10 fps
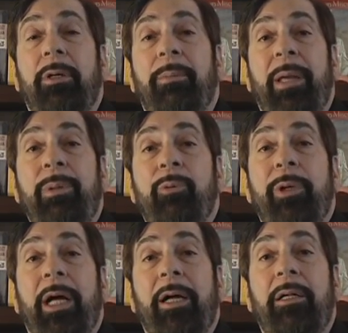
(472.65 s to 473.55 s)
Maybe we
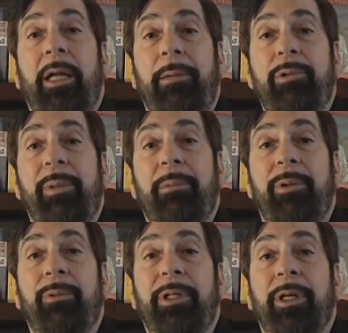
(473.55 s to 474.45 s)
got claims, maybe
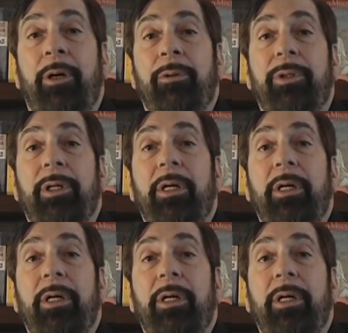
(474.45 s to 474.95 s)
we don't.